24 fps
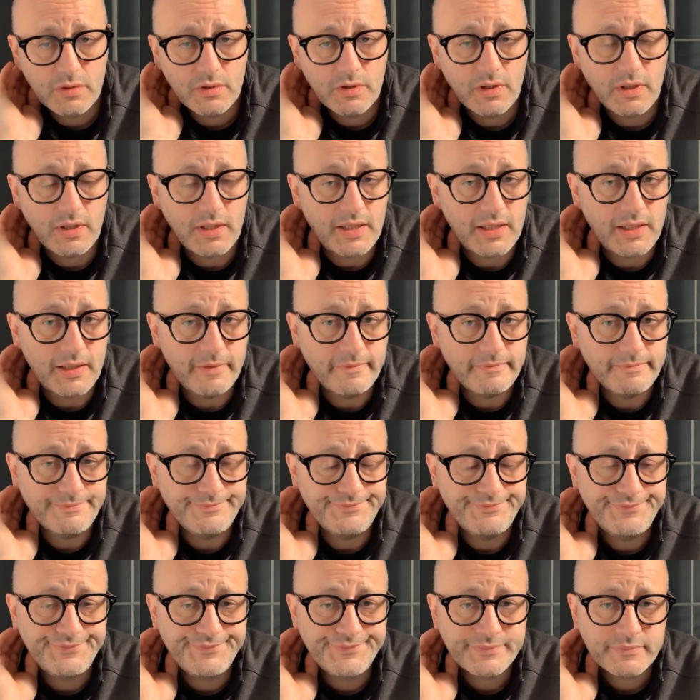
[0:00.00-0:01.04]

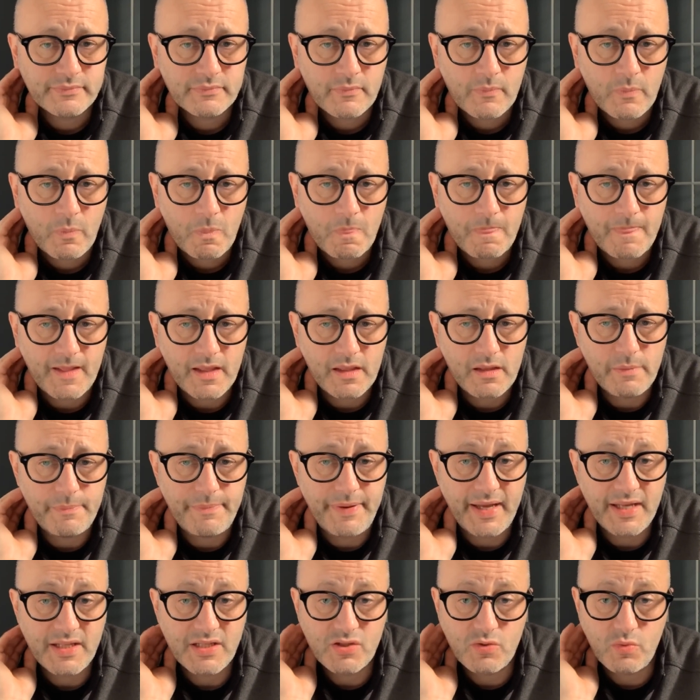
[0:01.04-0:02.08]
It
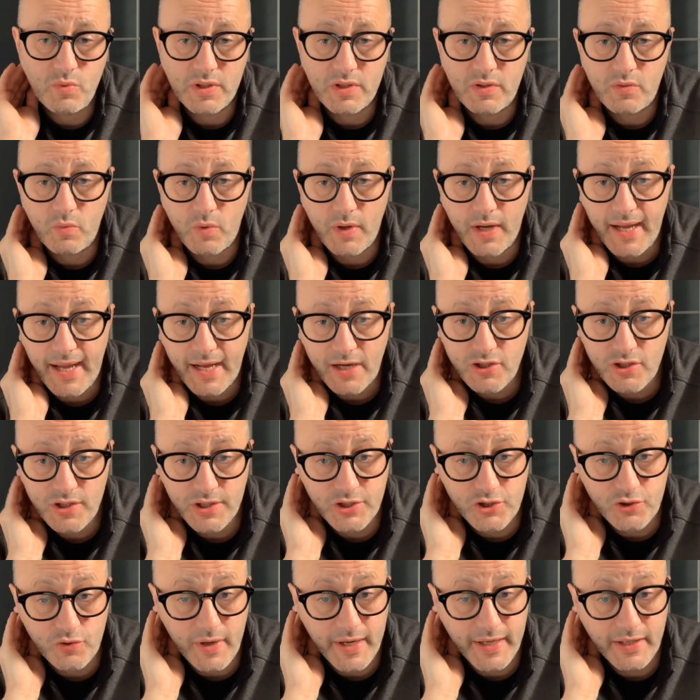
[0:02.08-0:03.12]
depends what we're actually
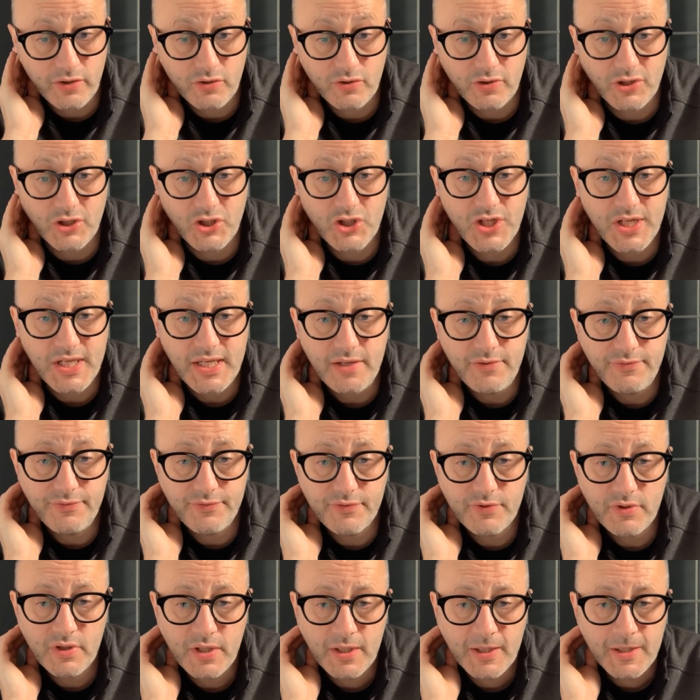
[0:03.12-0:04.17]
trying to achieve.
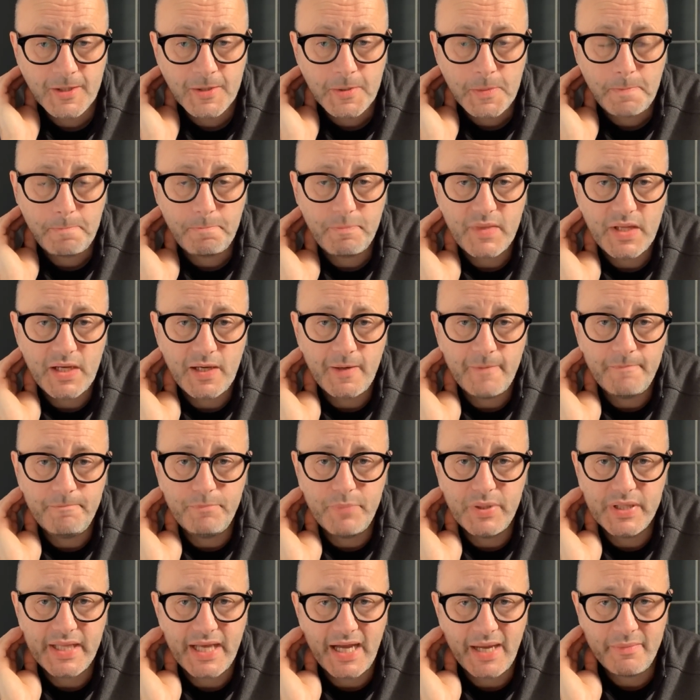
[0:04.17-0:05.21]

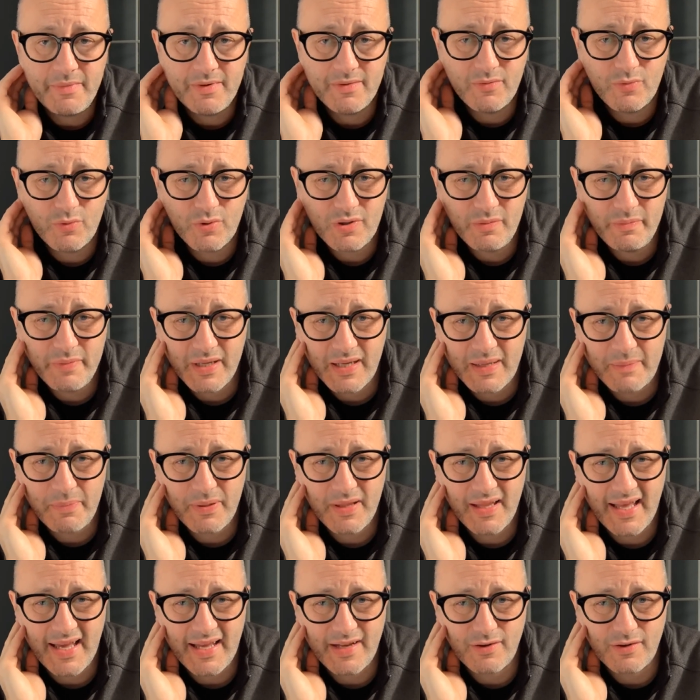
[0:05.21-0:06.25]
But I'm a real big
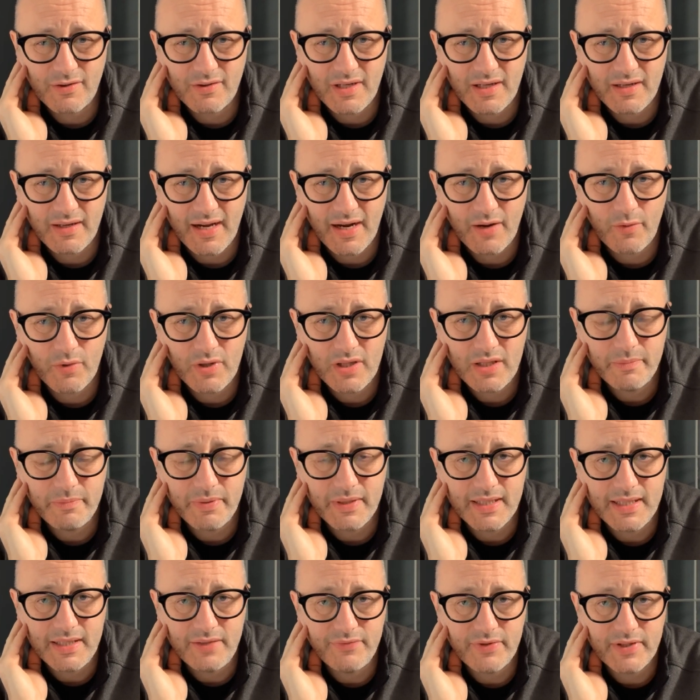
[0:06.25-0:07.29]
planner. I really
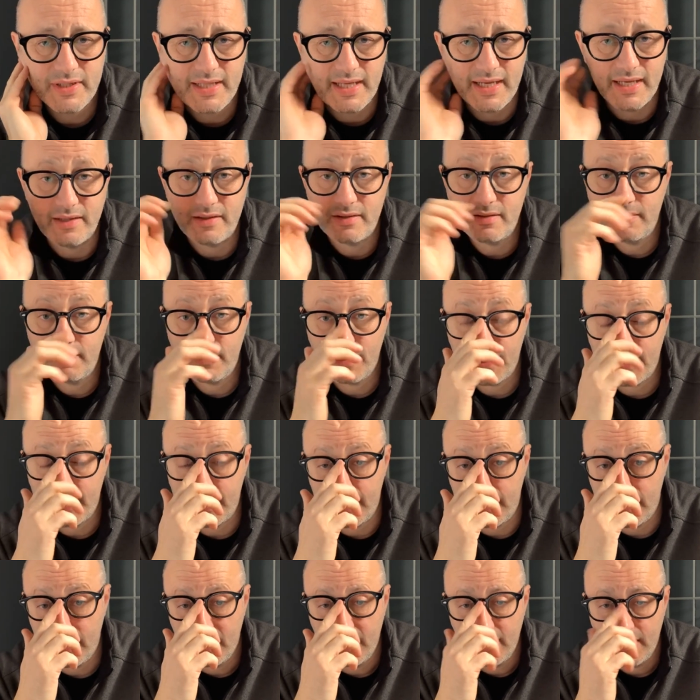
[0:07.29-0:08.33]
believe in that.
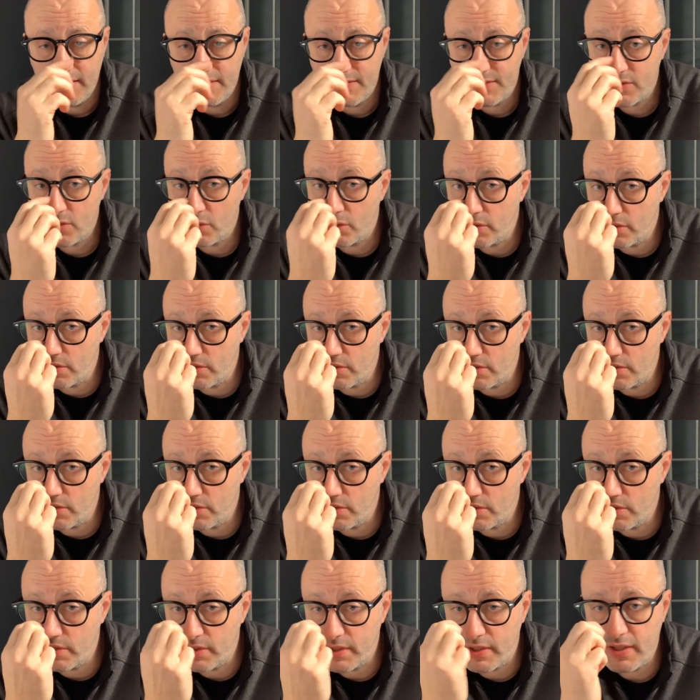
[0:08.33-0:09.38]
So,
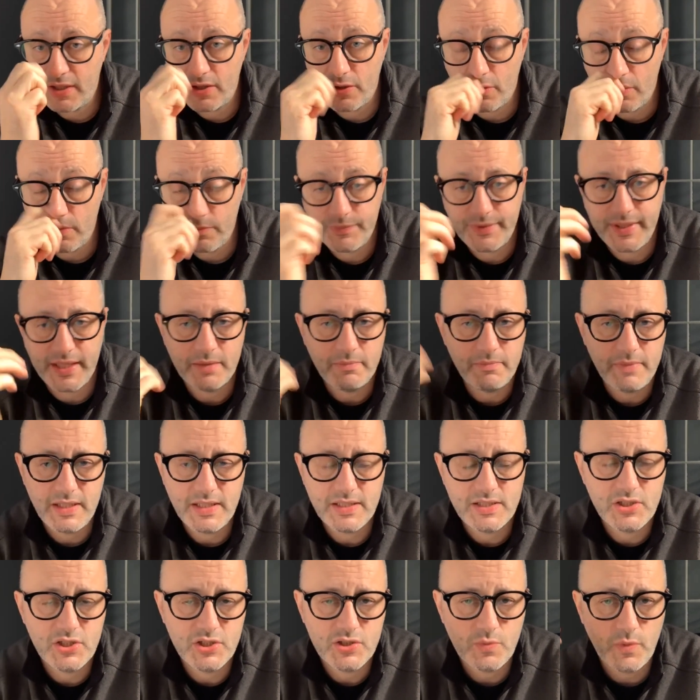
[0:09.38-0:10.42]
you know, that means
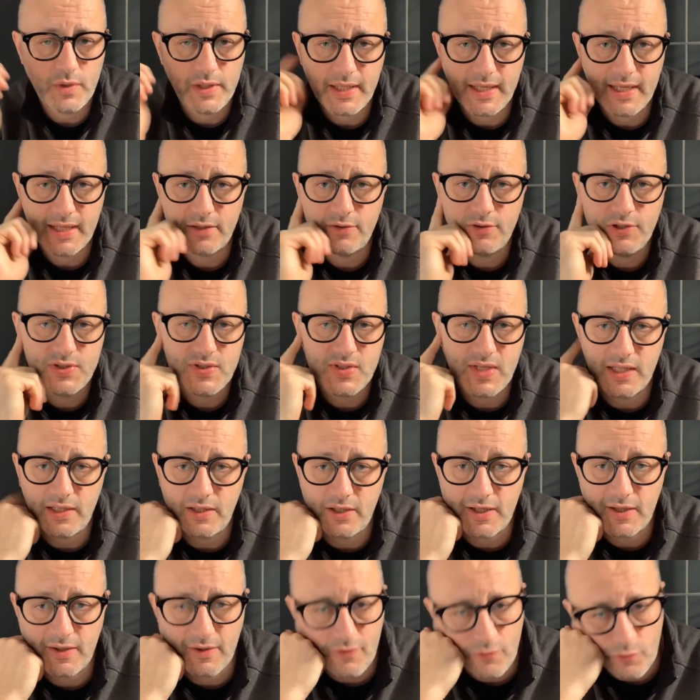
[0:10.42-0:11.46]
just when you get to set, you can
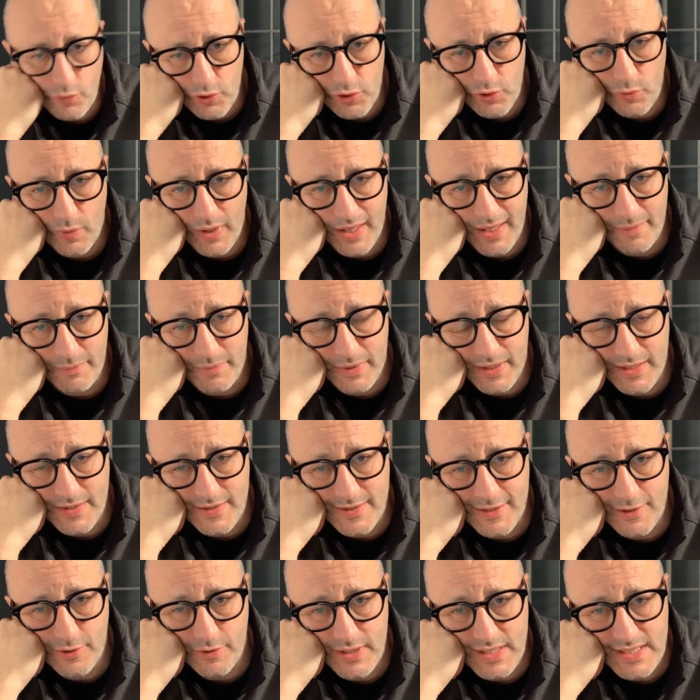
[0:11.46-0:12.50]
throw it away because you know
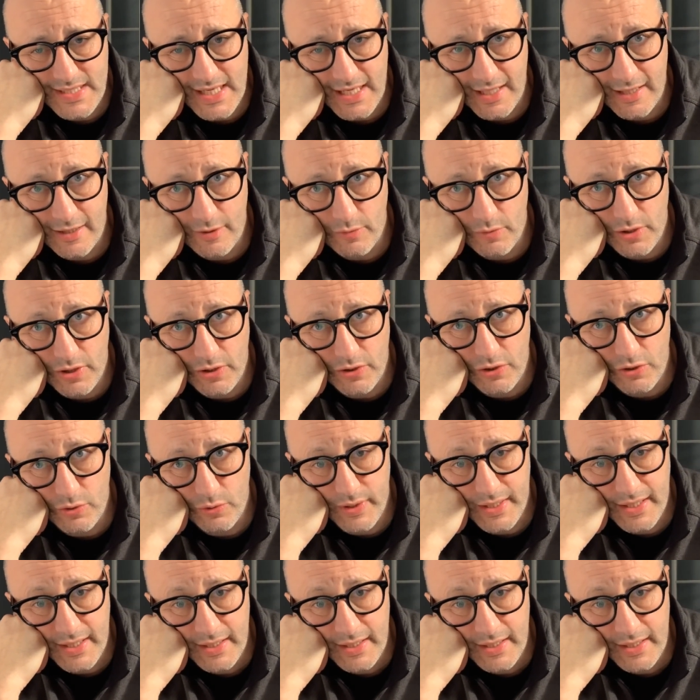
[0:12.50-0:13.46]
exactly what you're doing.